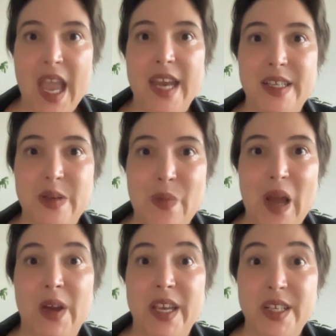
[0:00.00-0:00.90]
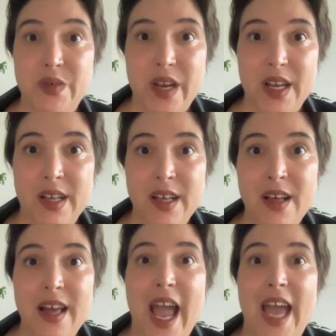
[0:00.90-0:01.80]
It is about
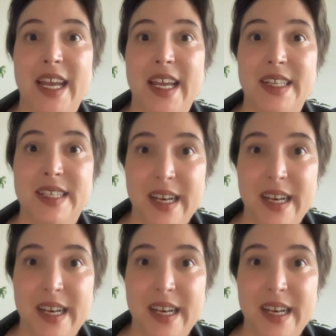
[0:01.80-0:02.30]
Israel and its